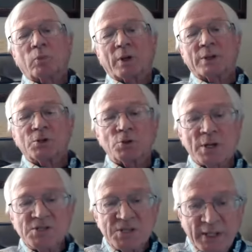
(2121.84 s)
Can the
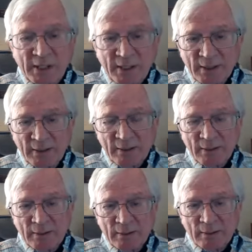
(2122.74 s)
trustee
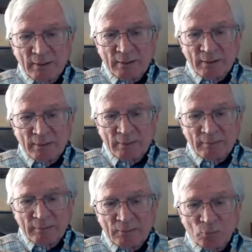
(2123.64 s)

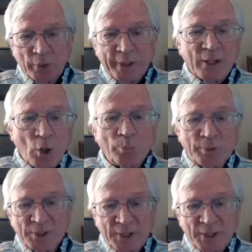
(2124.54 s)
reopen